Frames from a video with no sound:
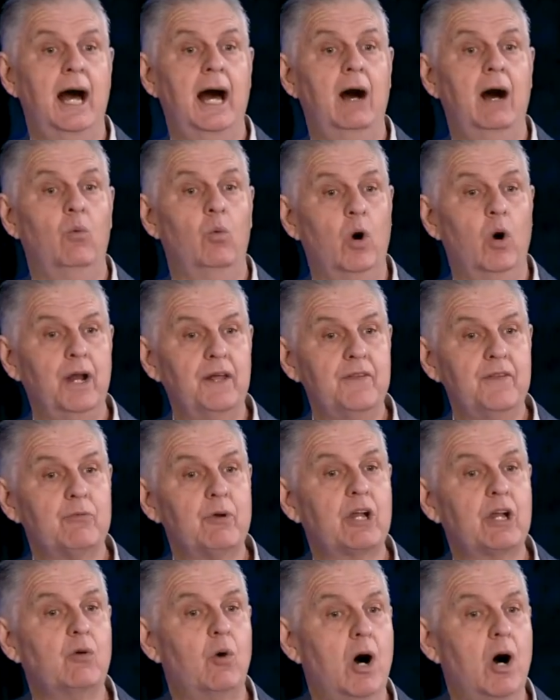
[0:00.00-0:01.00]
What are the
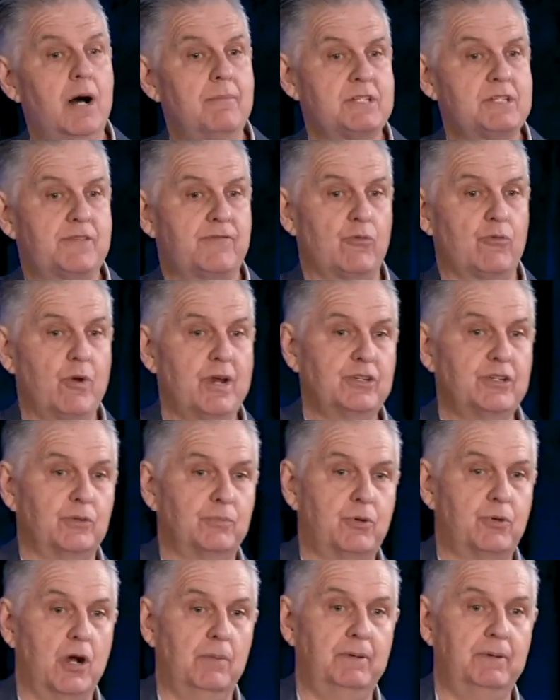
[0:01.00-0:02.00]
requirements for rental
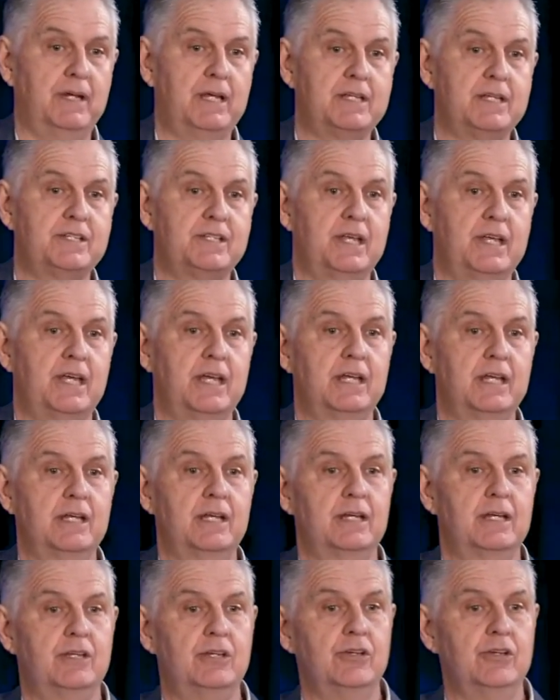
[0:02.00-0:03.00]
properties
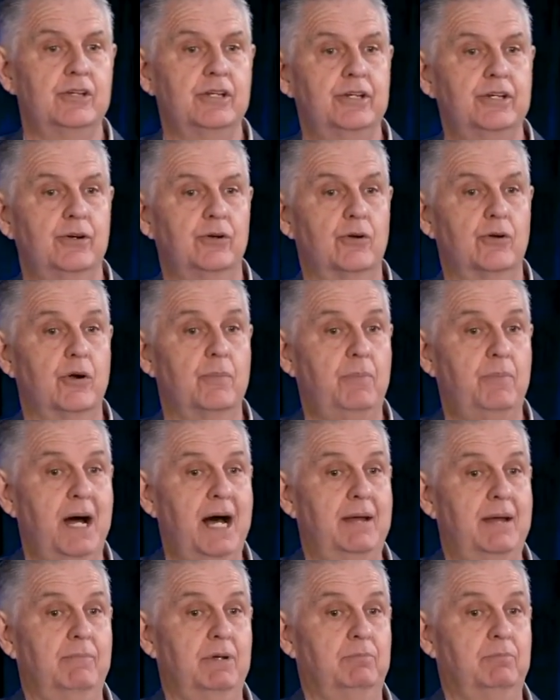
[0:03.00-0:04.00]
in unit or
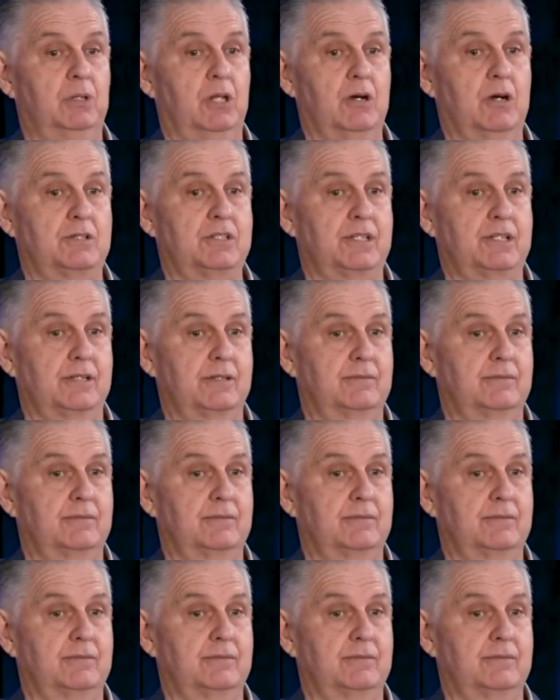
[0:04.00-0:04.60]
apartment blocks?